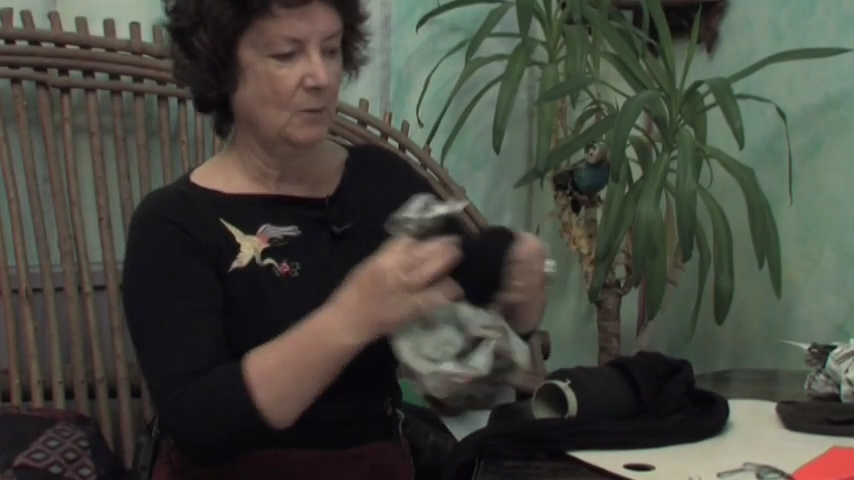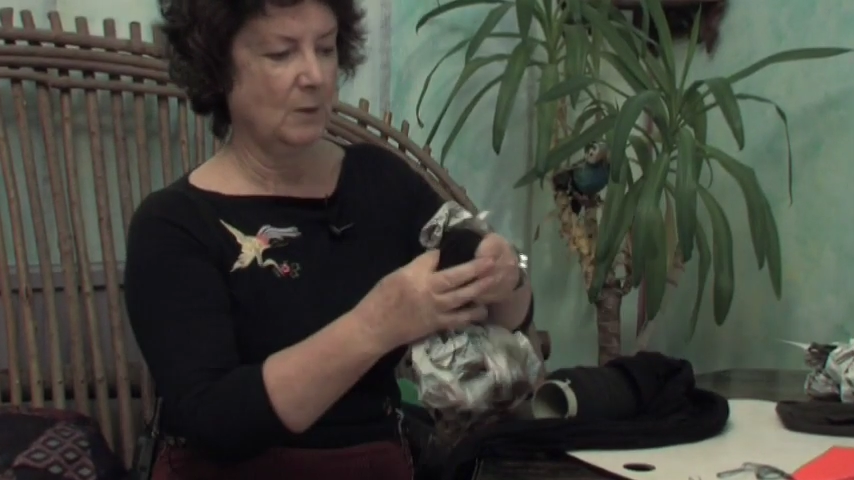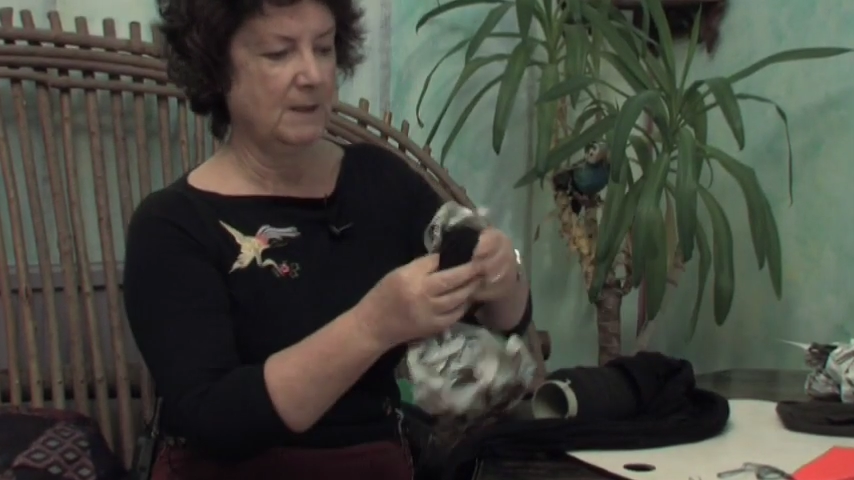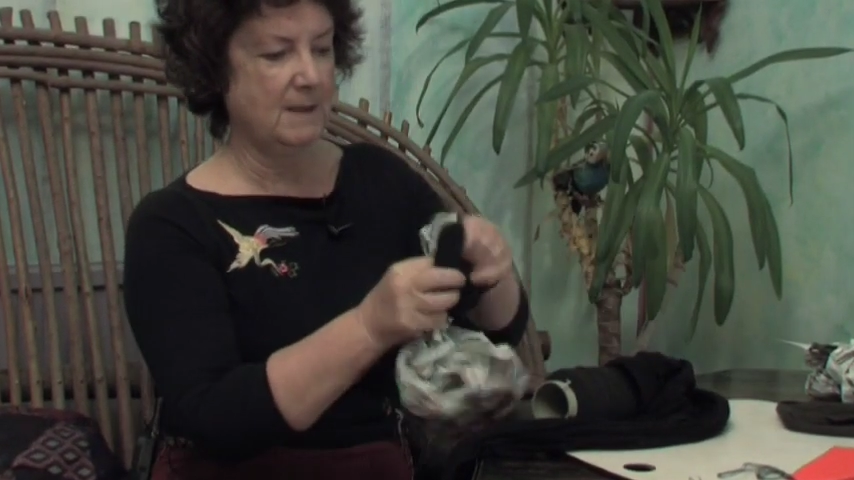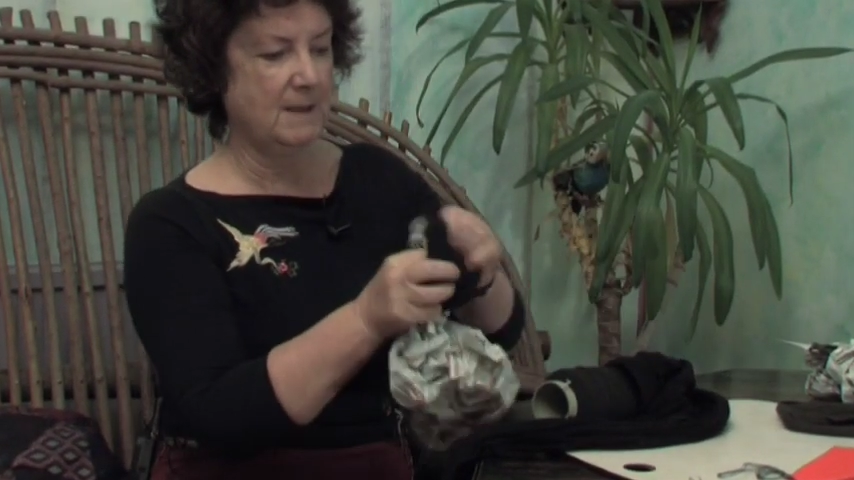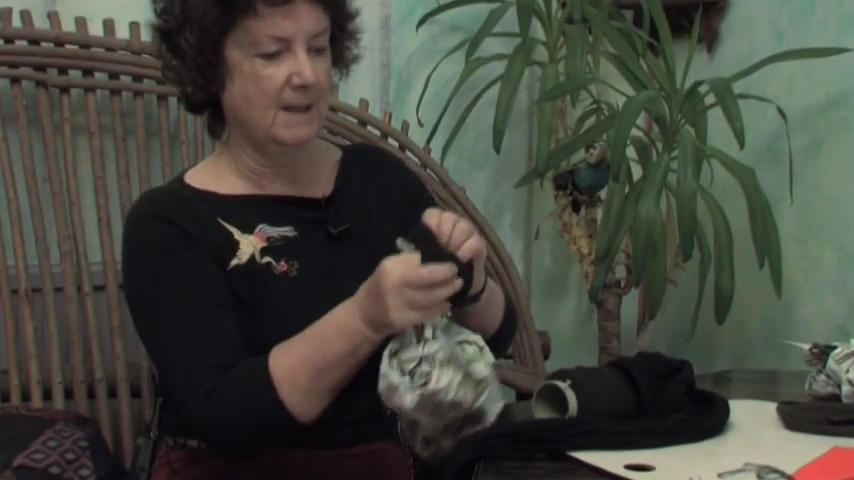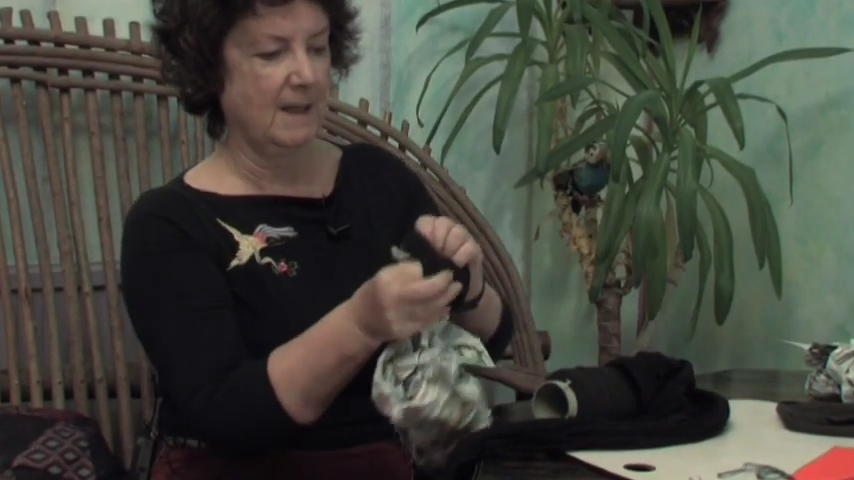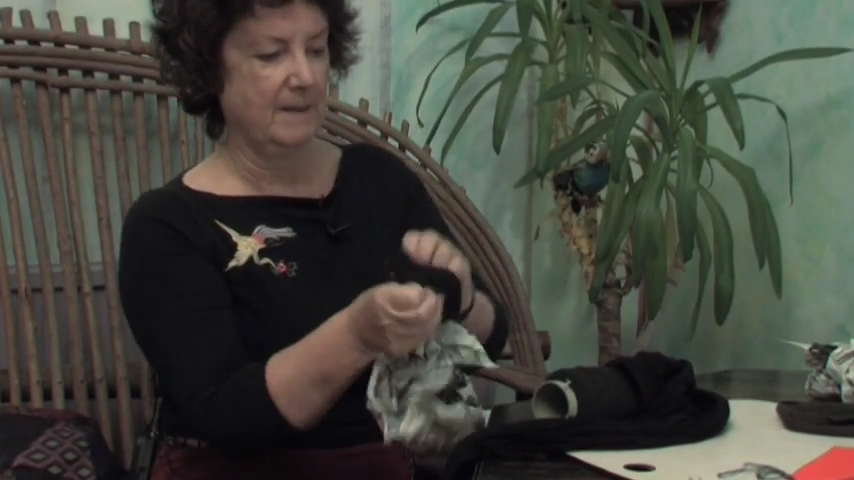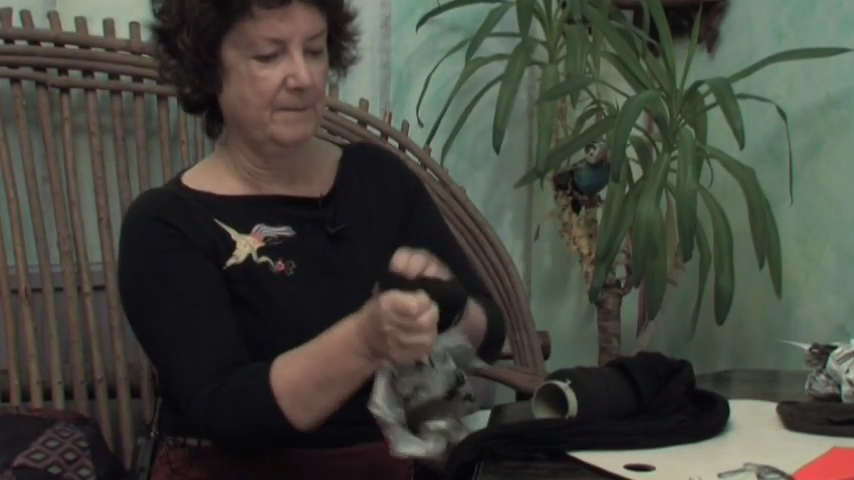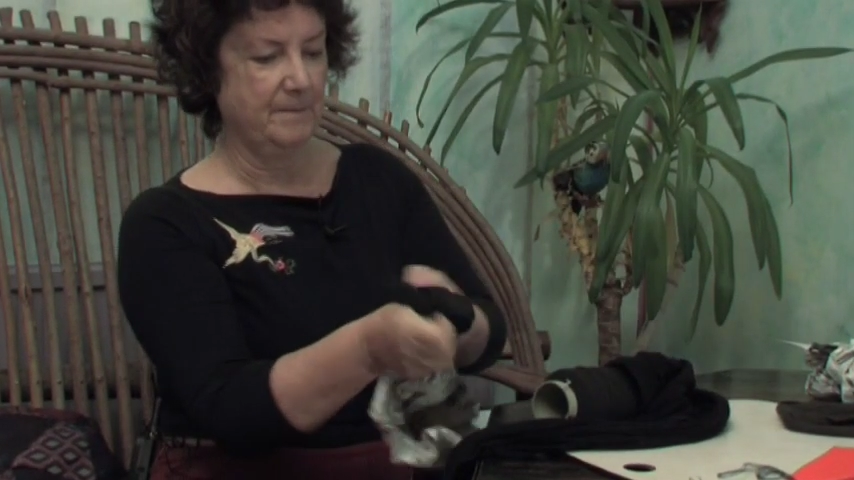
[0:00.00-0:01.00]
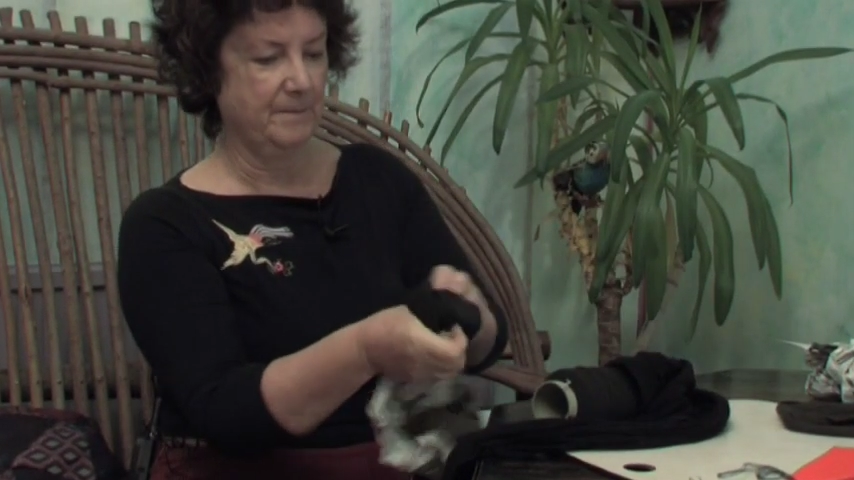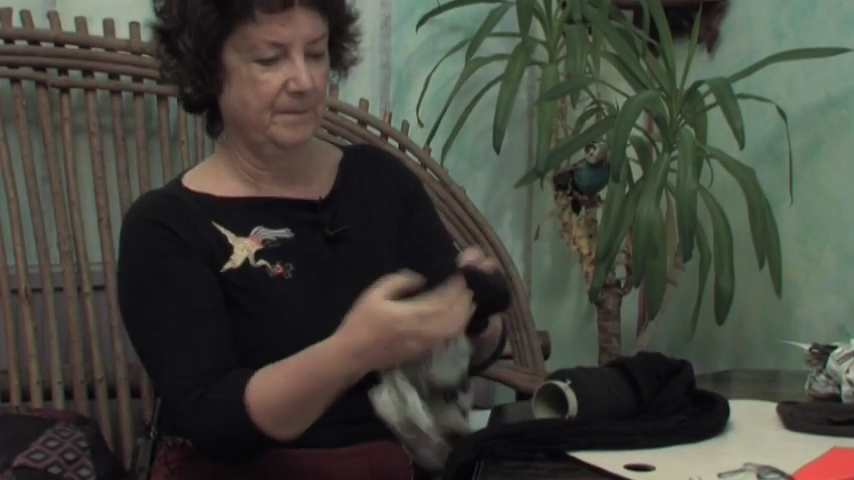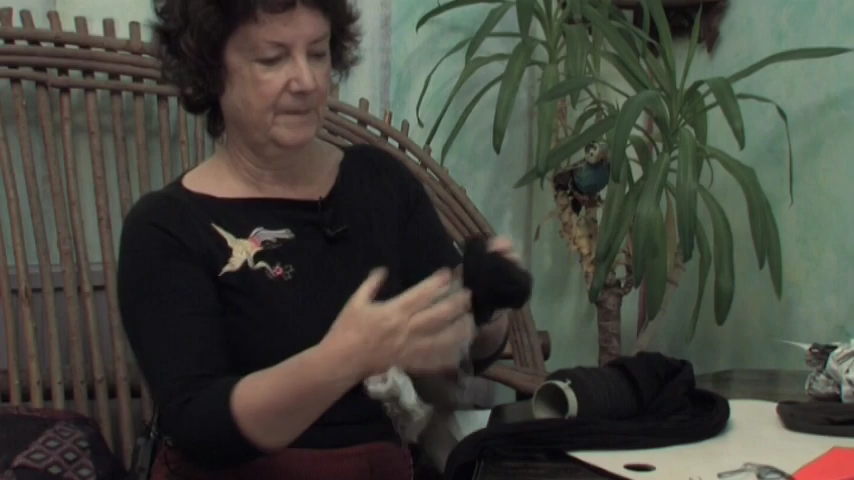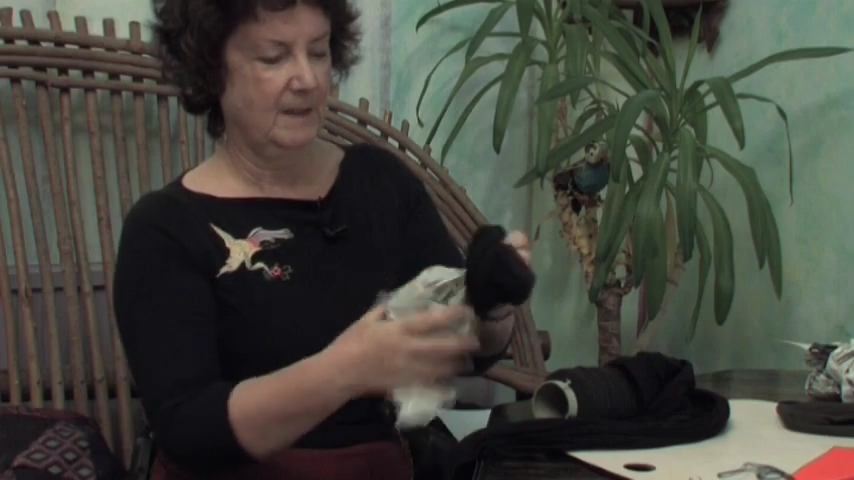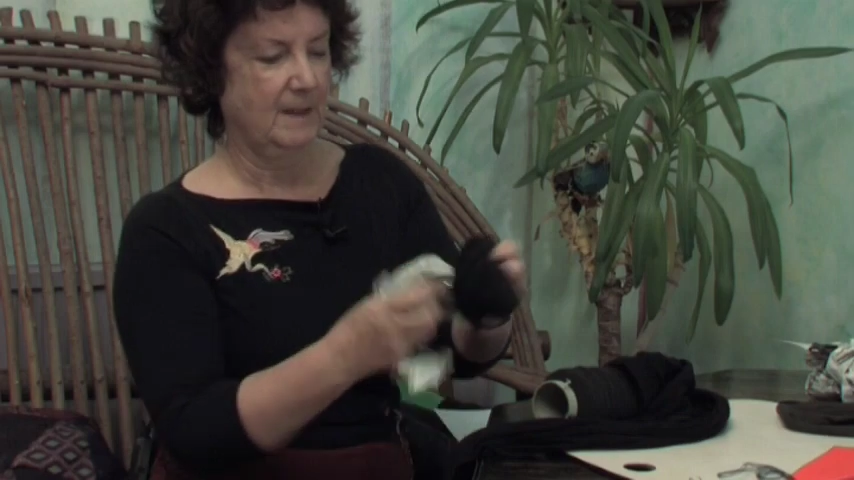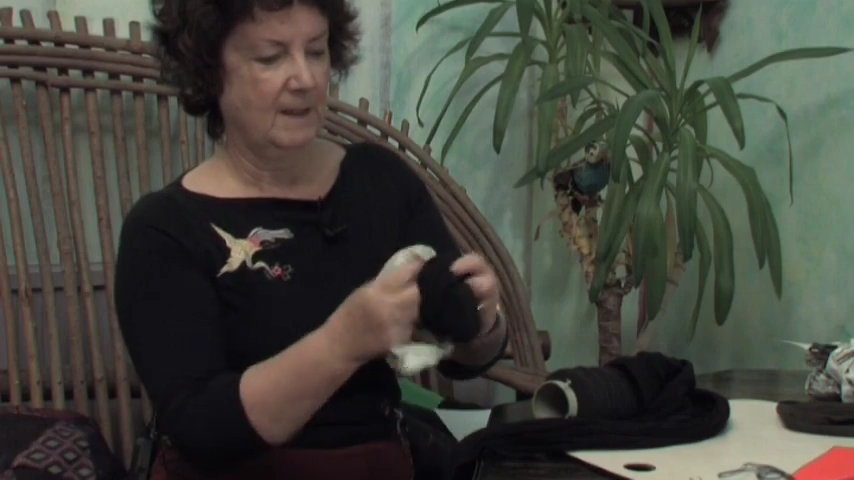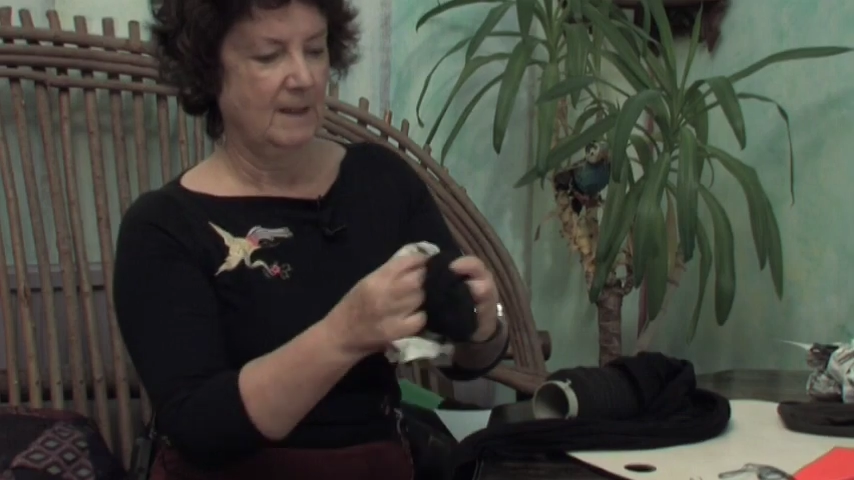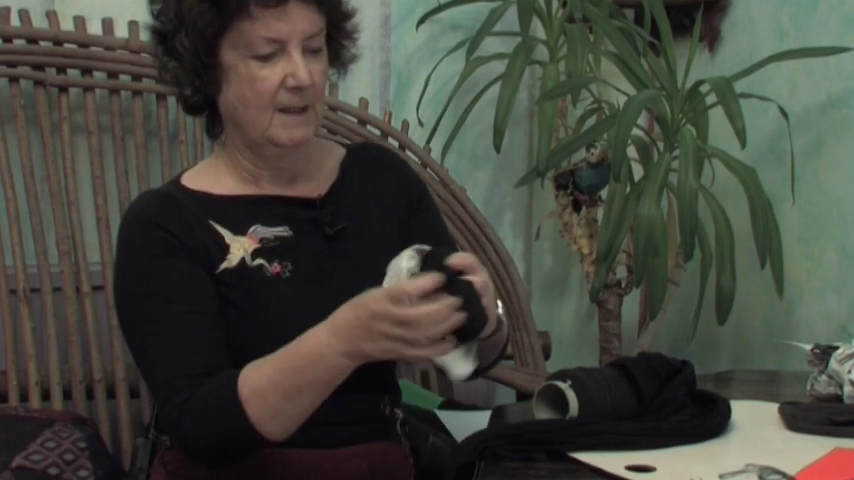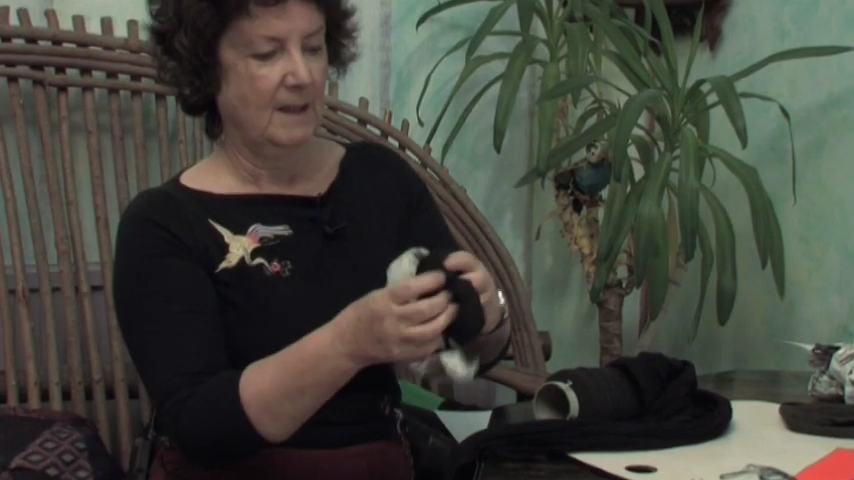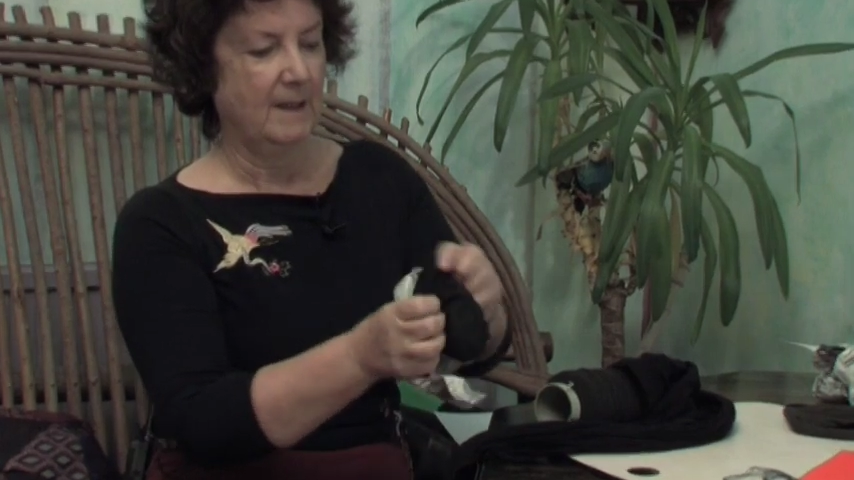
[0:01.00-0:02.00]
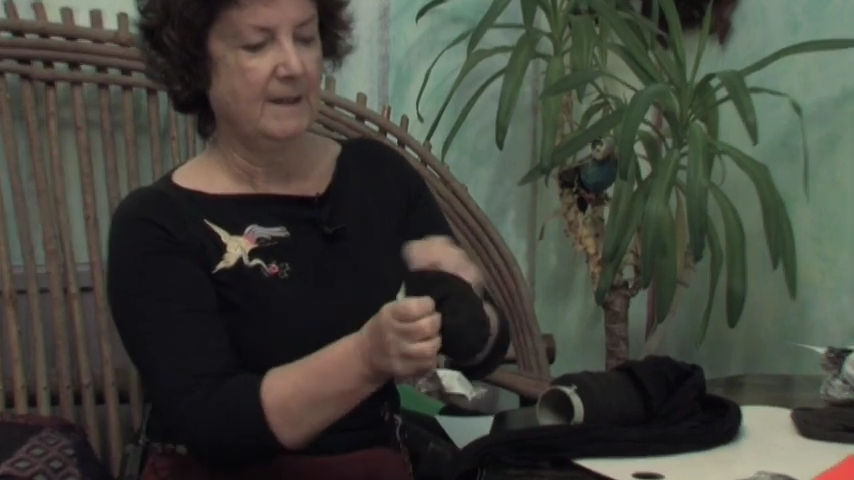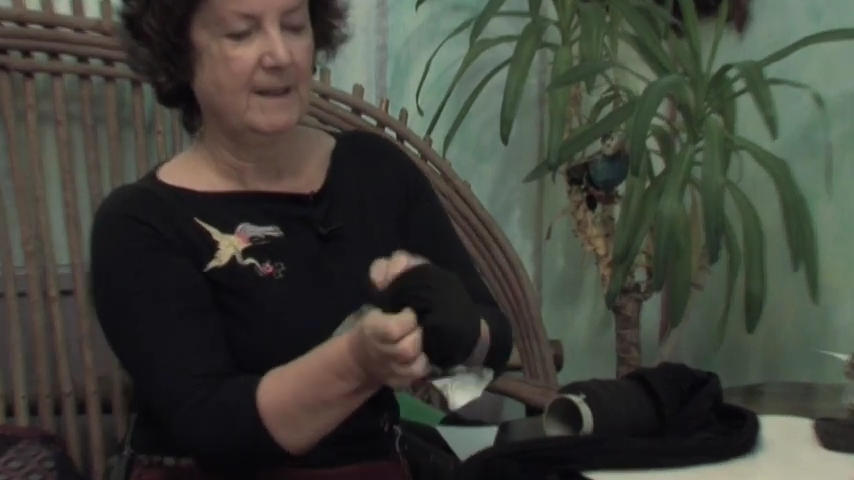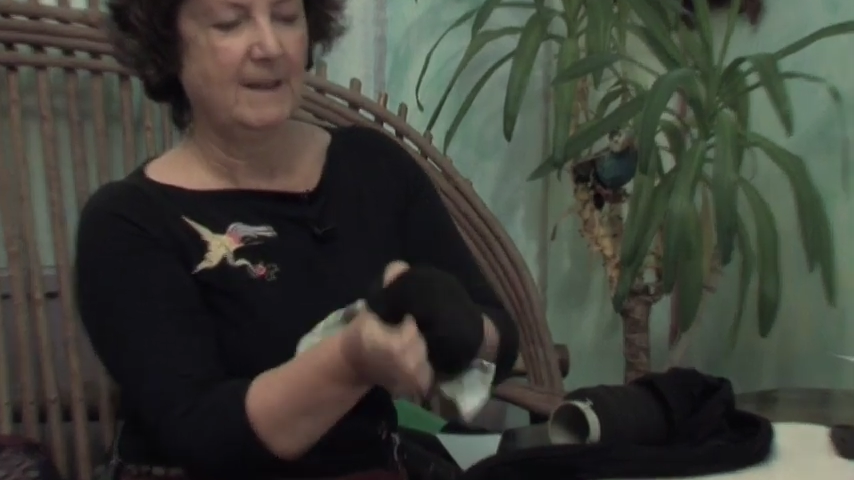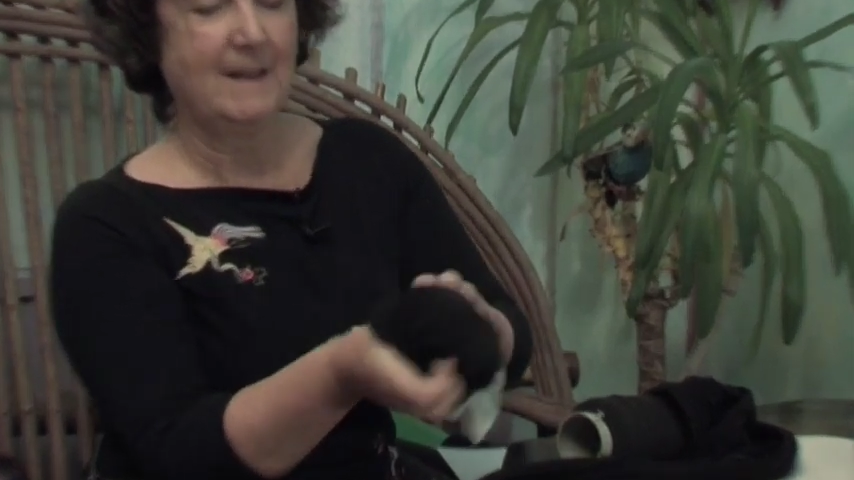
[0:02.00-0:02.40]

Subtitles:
one at a time, and then let